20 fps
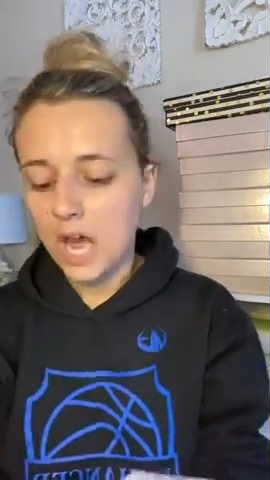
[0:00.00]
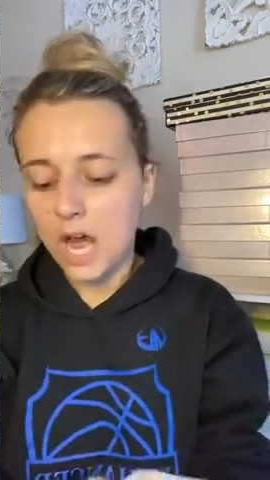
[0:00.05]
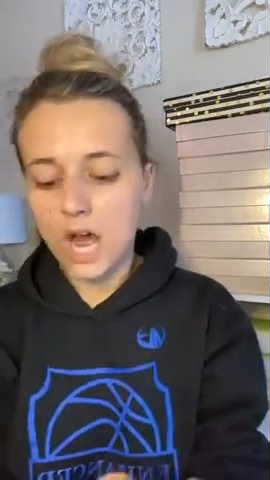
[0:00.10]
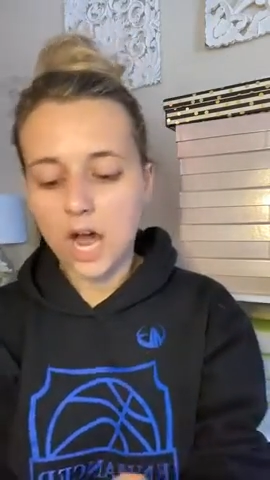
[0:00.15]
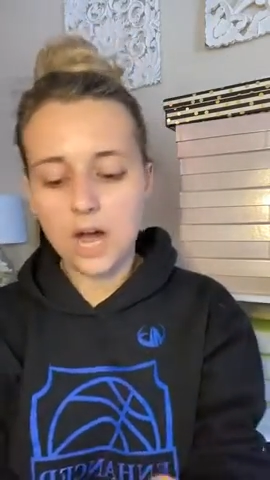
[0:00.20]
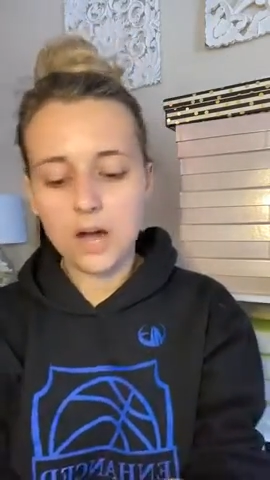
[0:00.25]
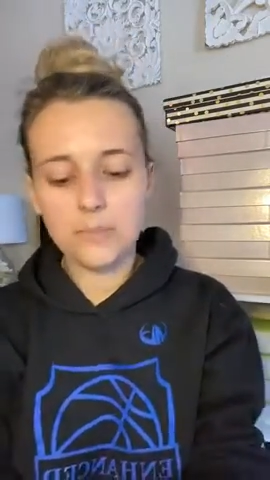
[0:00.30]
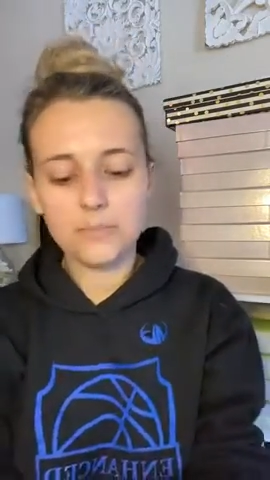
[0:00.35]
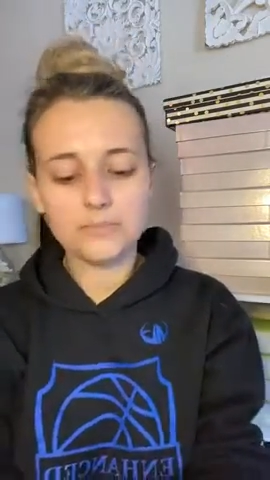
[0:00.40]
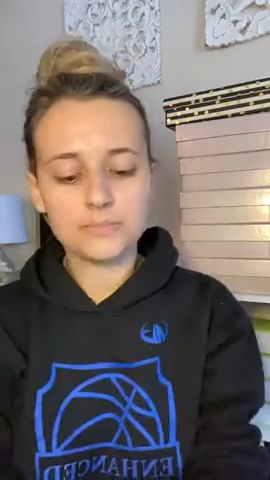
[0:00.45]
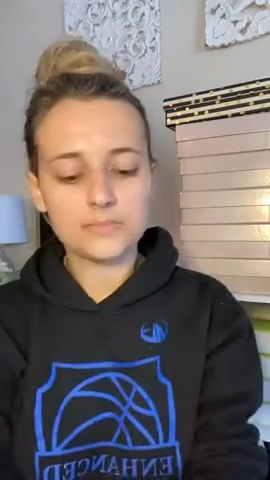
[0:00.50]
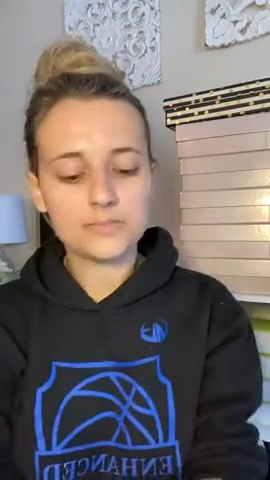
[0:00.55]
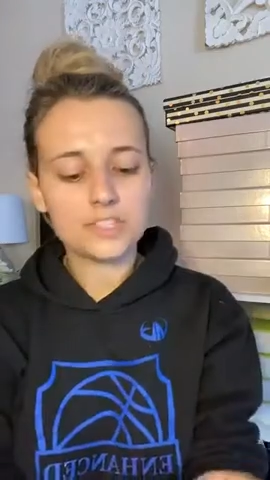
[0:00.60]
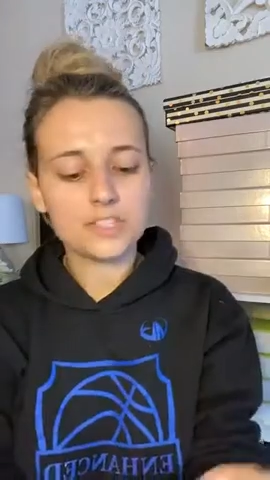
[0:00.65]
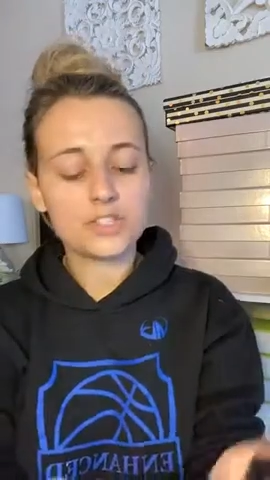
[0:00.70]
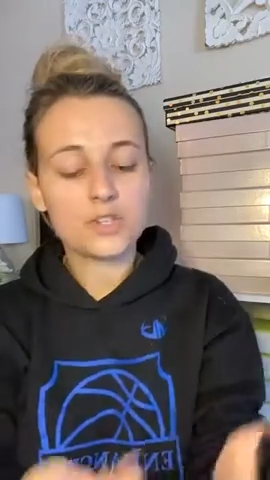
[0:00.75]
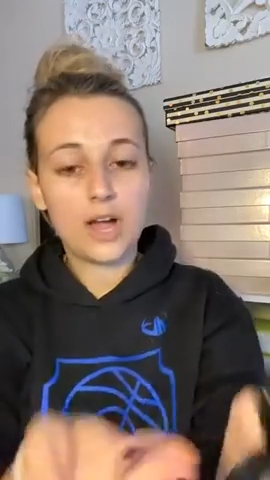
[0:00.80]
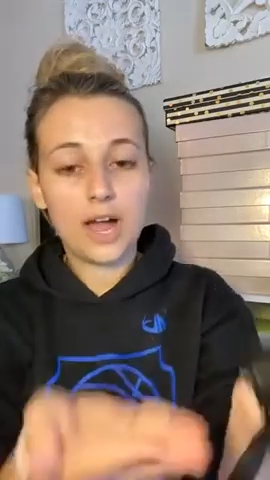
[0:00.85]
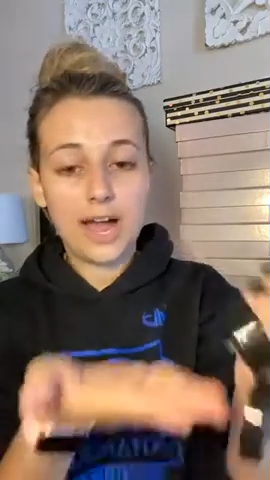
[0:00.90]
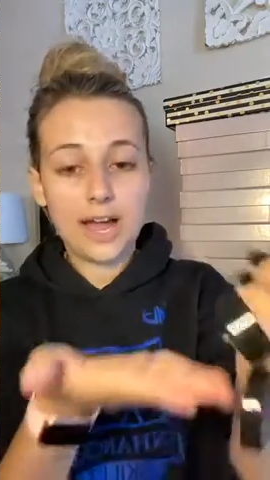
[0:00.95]

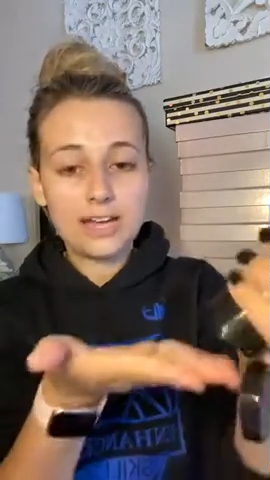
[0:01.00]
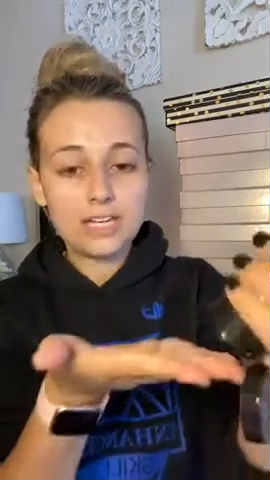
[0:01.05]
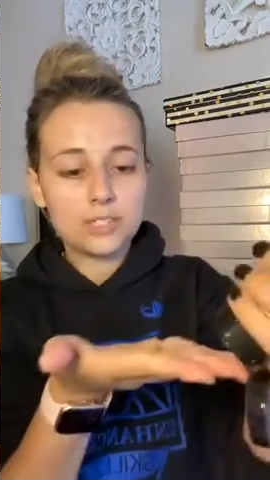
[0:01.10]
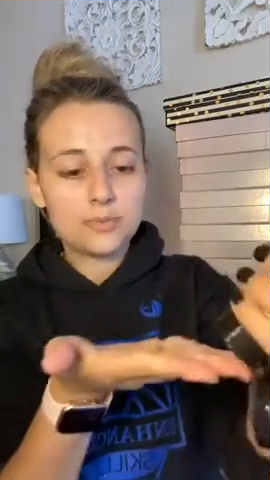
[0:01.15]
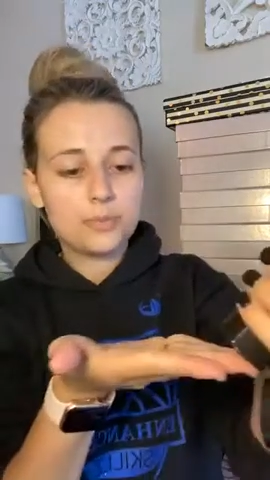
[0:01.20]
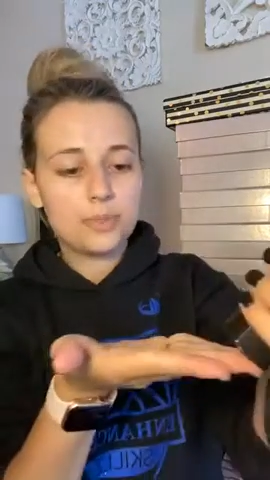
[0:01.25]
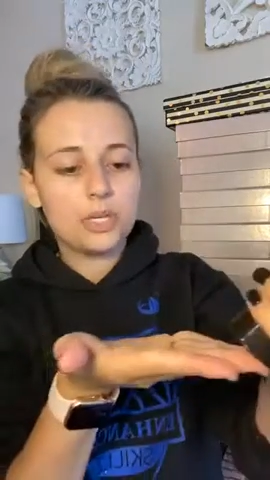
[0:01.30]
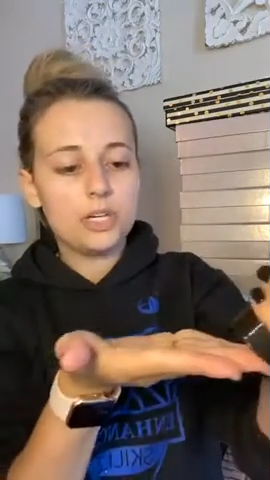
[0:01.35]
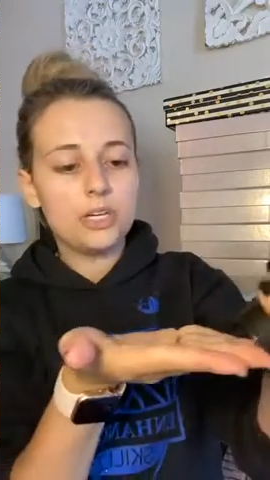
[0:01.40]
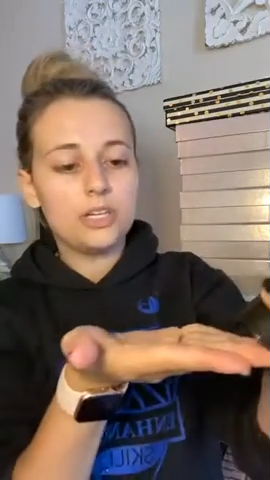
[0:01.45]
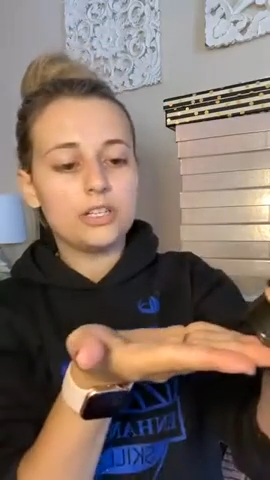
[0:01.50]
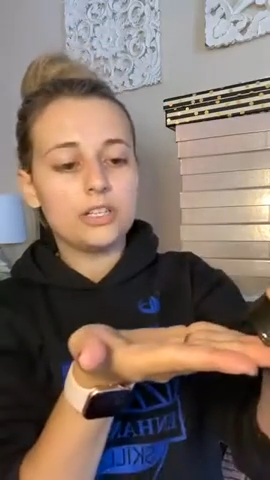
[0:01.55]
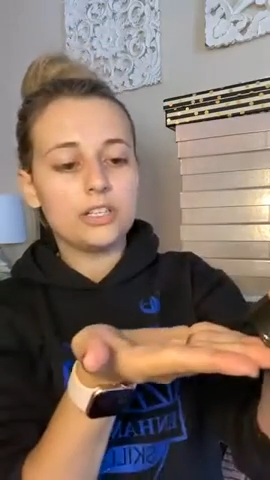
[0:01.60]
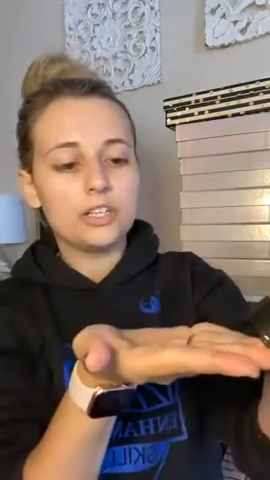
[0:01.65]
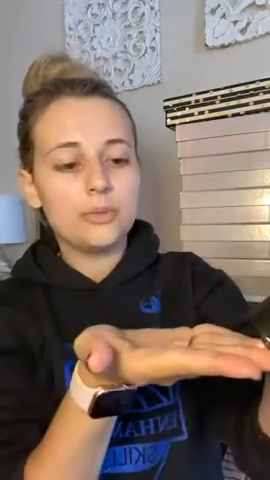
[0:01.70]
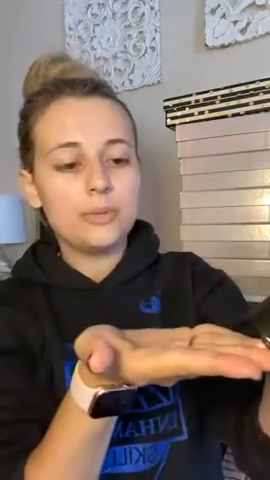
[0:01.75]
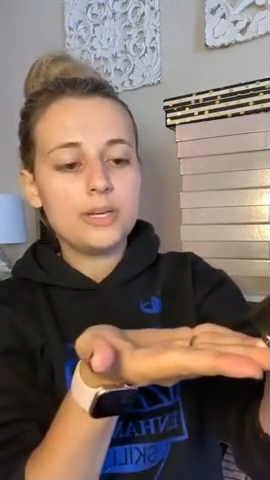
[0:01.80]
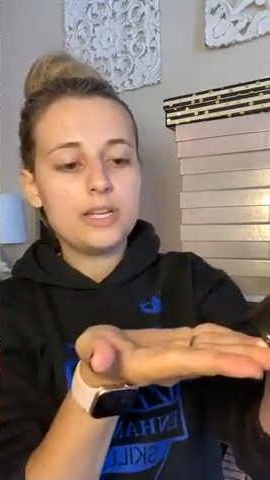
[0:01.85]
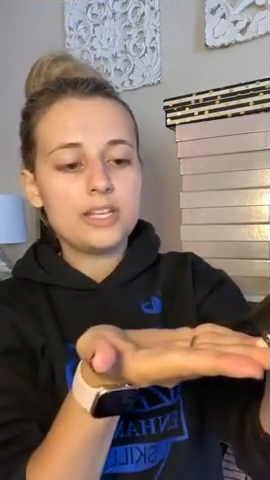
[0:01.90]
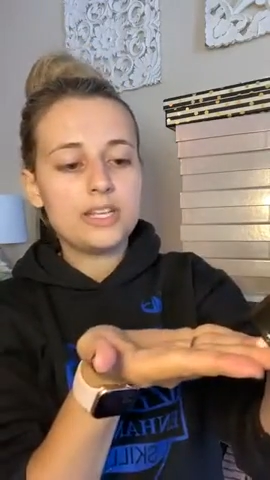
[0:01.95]
So I just put a
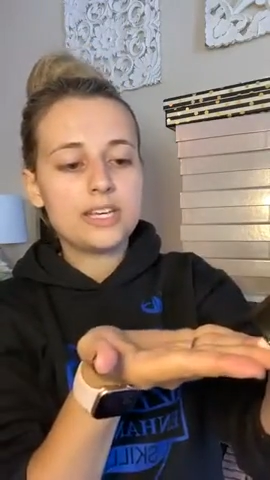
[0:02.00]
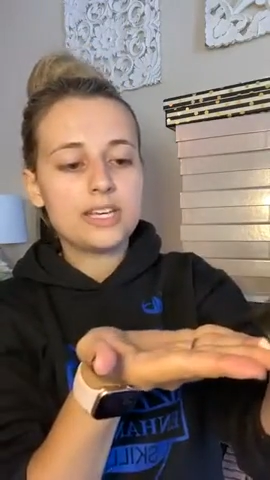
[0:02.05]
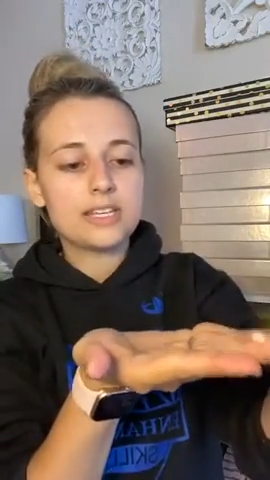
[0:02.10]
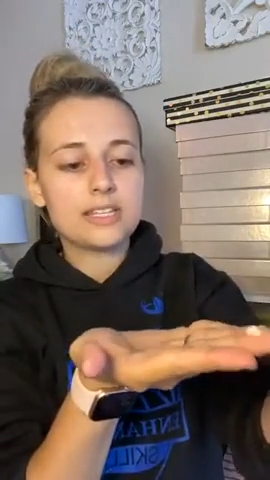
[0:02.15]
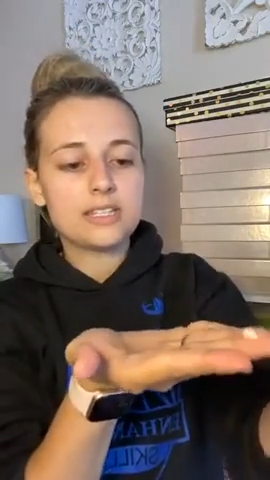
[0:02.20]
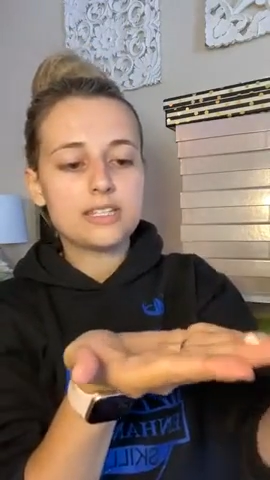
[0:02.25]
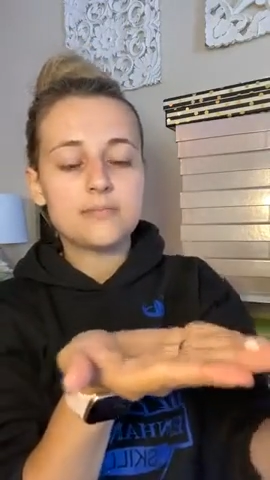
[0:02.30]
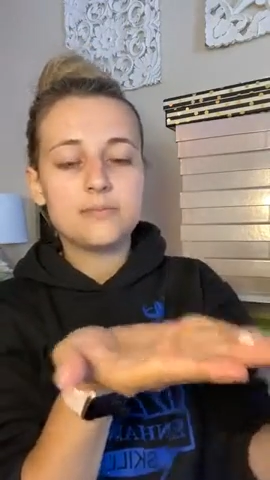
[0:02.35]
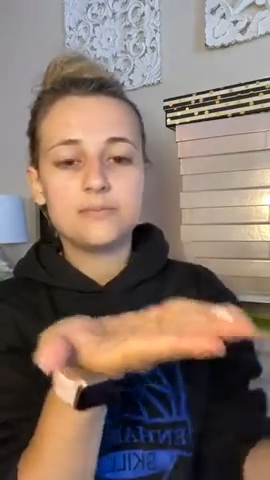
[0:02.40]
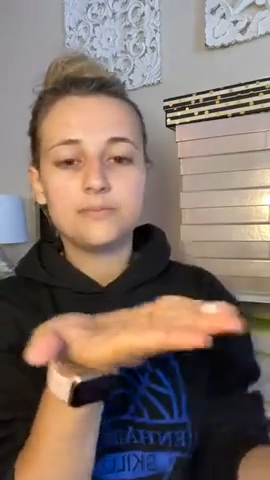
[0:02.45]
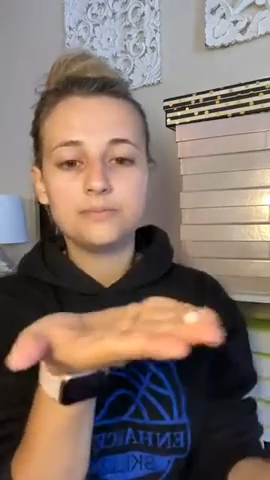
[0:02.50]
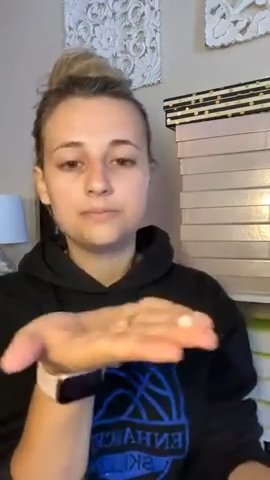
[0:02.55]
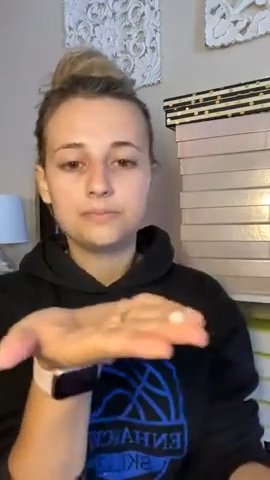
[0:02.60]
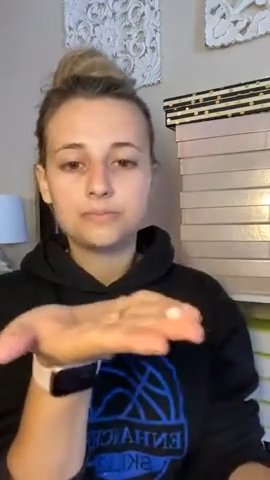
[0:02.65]
little bit of this